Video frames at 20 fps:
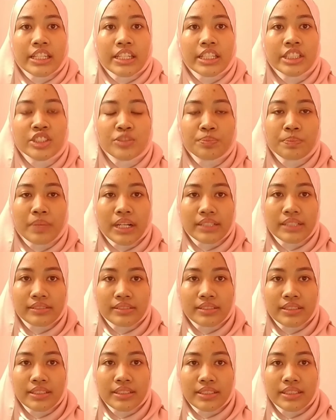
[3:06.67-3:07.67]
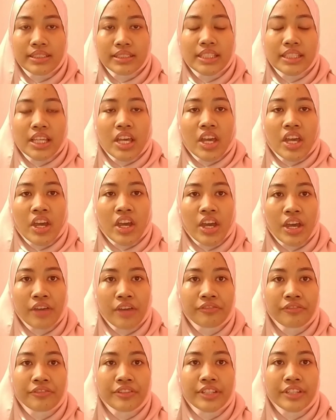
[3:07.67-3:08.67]
Each parties
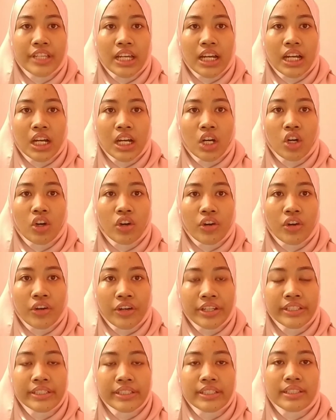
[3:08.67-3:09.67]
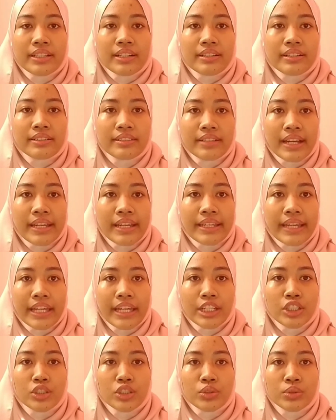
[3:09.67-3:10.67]
have their own right
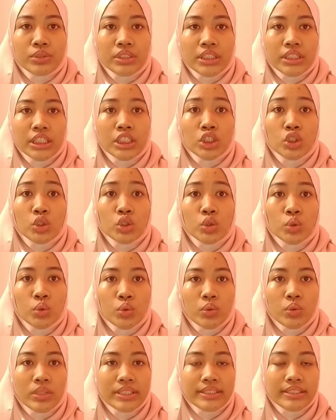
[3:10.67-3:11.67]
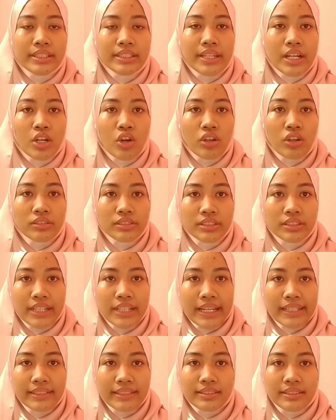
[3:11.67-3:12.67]
and duty towards the
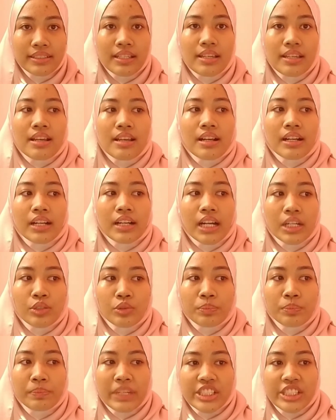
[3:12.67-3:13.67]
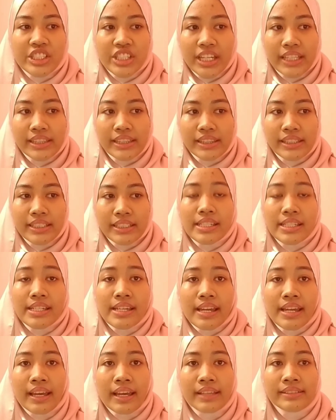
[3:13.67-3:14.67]
contract. KARUPPAN CHETTY
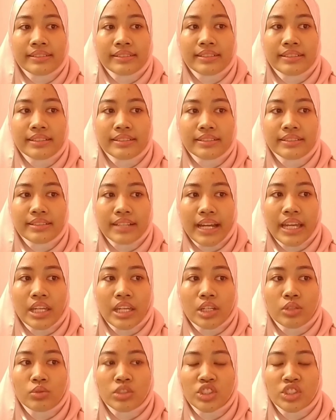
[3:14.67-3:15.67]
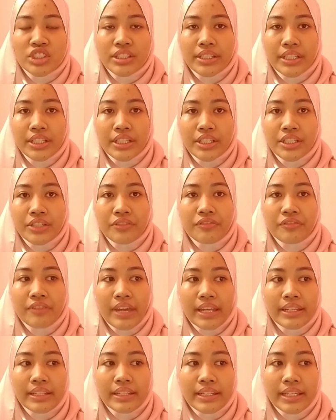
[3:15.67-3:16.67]
has the right which the
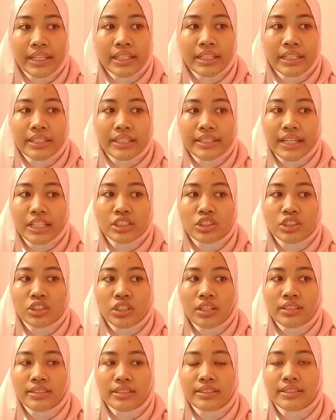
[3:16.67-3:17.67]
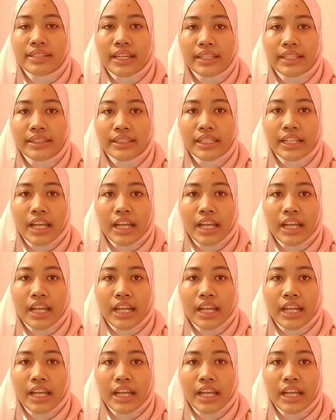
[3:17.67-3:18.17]
defendant does not state